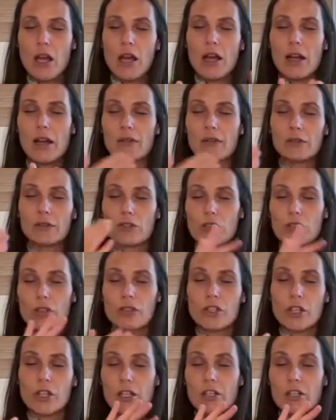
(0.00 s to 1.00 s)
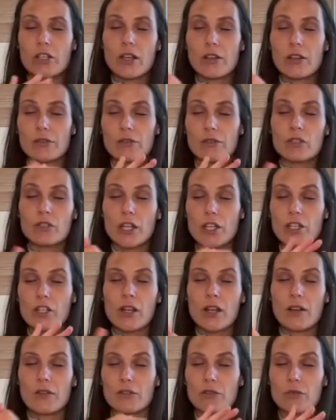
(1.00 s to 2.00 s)
I have to change. I have to change. I
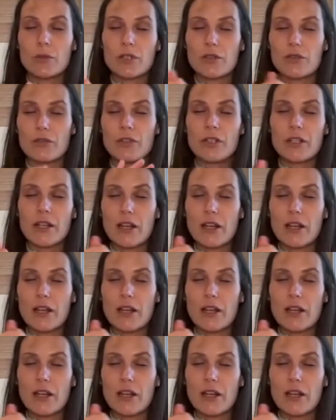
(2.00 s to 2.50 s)
have to be different.